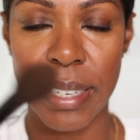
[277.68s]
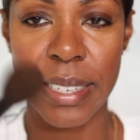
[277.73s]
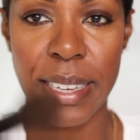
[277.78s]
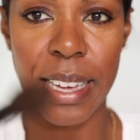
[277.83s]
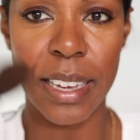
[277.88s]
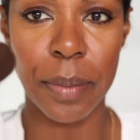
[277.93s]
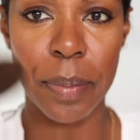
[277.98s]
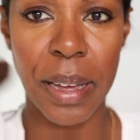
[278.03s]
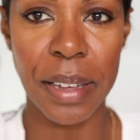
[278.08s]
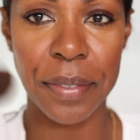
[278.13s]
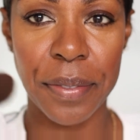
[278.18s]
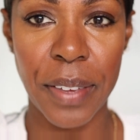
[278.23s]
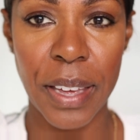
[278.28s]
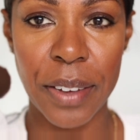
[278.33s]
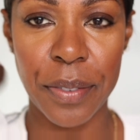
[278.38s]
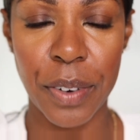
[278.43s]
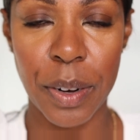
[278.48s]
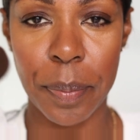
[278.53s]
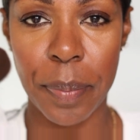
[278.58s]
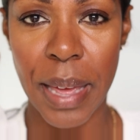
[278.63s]
take my
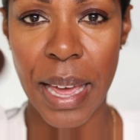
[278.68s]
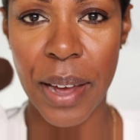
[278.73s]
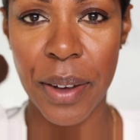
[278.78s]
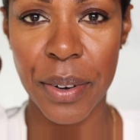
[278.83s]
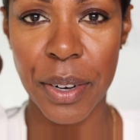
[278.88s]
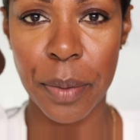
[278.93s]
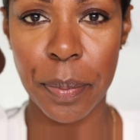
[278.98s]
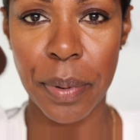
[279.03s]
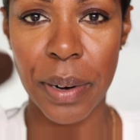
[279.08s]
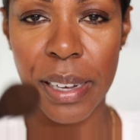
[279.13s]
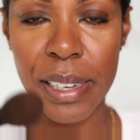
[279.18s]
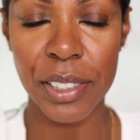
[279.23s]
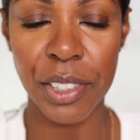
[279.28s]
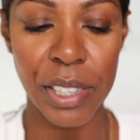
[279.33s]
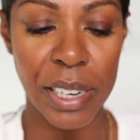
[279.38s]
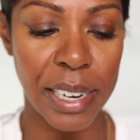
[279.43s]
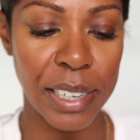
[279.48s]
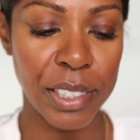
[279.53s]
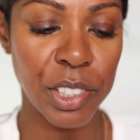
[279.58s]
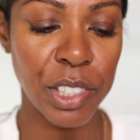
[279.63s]
favorite powder
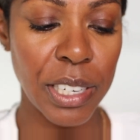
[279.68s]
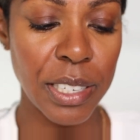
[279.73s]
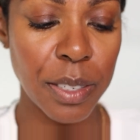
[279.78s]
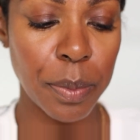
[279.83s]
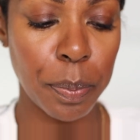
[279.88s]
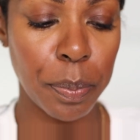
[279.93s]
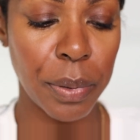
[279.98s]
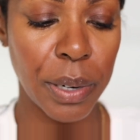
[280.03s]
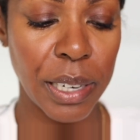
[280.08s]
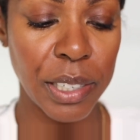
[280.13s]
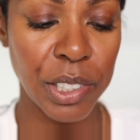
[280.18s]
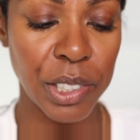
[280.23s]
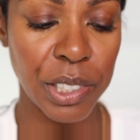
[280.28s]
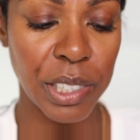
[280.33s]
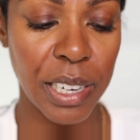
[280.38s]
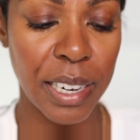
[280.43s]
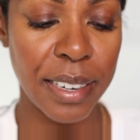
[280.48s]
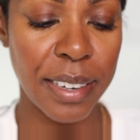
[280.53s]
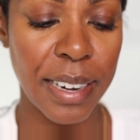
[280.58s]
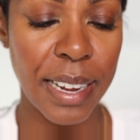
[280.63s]
brush and I just brush
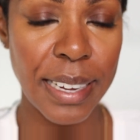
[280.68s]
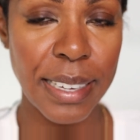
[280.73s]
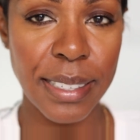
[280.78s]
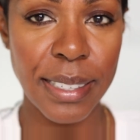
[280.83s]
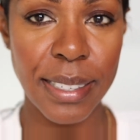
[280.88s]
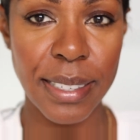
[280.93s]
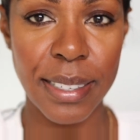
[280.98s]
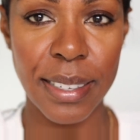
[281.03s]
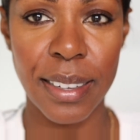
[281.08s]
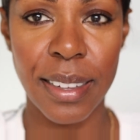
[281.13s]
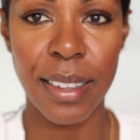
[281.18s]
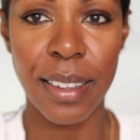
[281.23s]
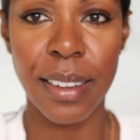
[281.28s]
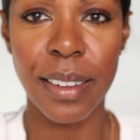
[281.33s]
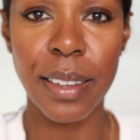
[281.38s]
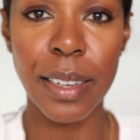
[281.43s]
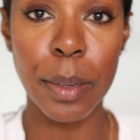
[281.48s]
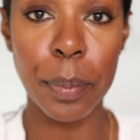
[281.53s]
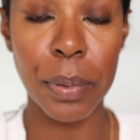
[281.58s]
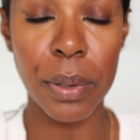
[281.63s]
a nice
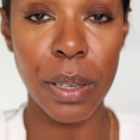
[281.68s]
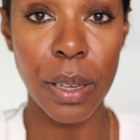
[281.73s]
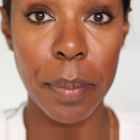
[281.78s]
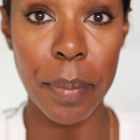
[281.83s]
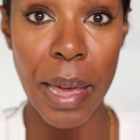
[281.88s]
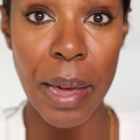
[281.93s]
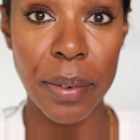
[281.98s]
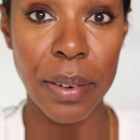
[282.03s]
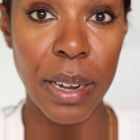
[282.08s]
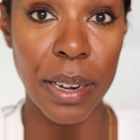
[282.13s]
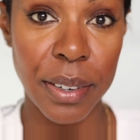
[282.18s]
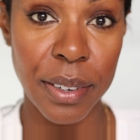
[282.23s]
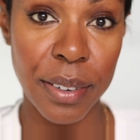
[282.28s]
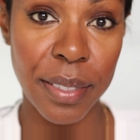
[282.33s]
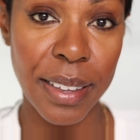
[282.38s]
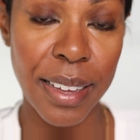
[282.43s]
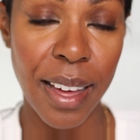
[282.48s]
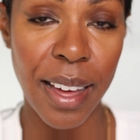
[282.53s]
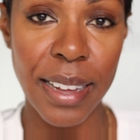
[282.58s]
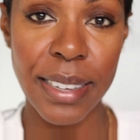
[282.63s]
liberal amount under
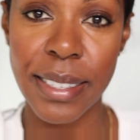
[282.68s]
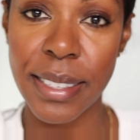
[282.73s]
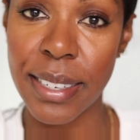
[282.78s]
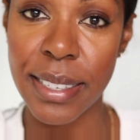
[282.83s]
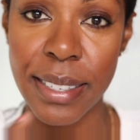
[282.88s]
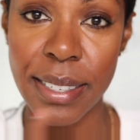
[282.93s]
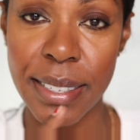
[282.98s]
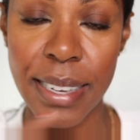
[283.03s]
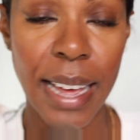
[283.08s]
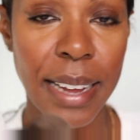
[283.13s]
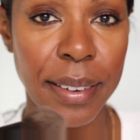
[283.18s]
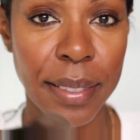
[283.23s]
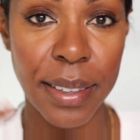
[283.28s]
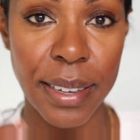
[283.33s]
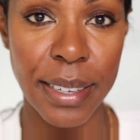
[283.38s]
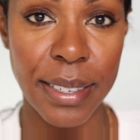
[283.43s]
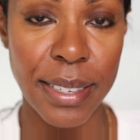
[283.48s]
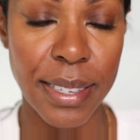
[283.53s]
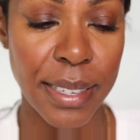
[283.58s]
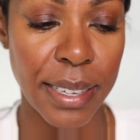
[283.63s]
the eyes to set the
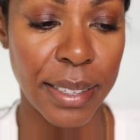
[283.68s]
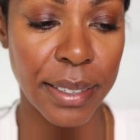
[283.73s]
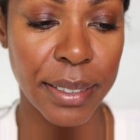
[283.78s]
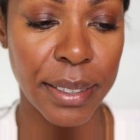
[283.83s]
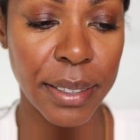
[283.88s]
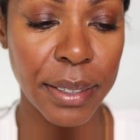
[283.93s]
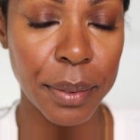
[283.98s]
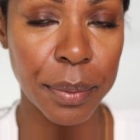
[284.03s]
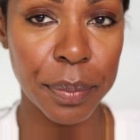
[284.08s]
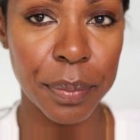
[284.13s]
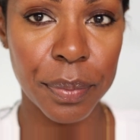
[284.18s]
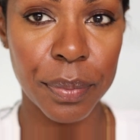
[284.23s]
concealer.